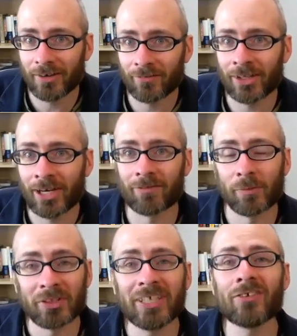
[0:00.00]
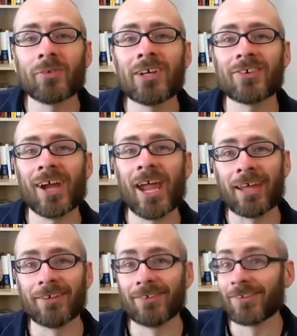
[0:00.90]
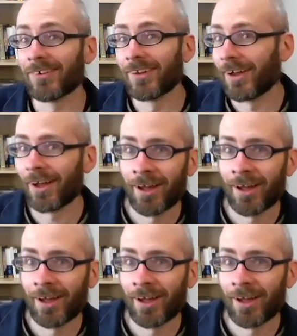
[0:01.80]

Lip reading: cover to cover, please raise your hands.